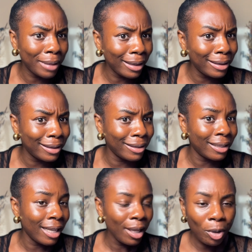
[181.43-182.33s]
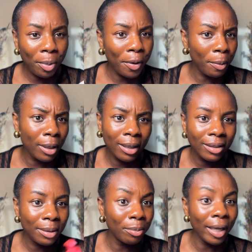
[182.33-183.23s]
That's Topic Cream Mela
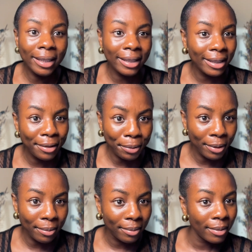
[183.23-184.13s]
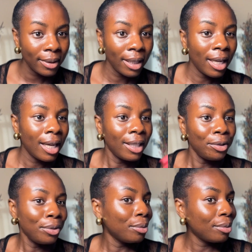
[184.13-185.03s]
is a brightening cream.
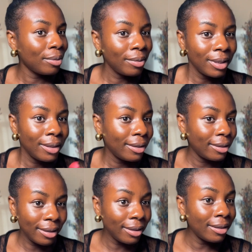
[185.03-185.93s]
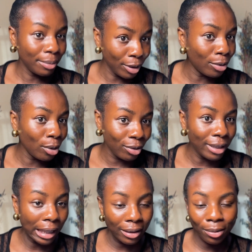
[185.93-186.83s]
You know, it does
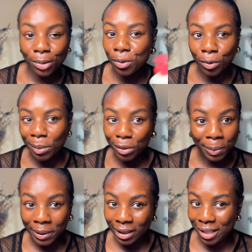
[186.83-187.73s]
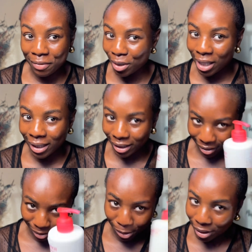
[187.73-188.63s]
that. So you will not be rubbing it every other
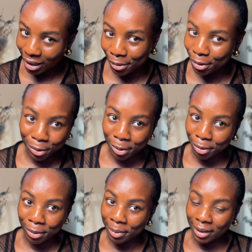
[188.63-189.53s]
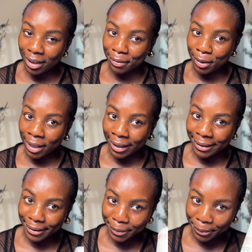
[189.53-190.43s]
day. You and I know you will not be rubbing it every other
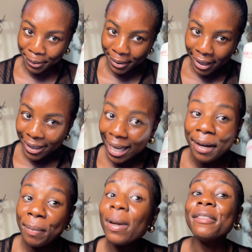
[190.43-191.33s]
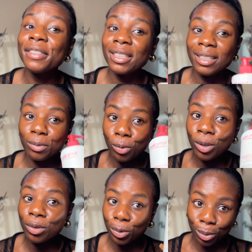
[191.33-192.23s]
day. So that cream can finish in 1
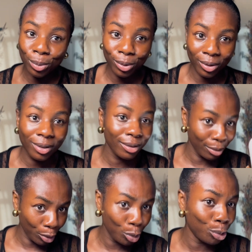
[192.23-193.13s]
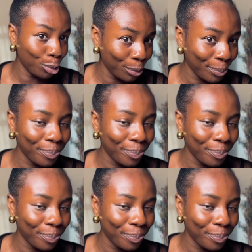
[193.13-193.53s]
or 2 months.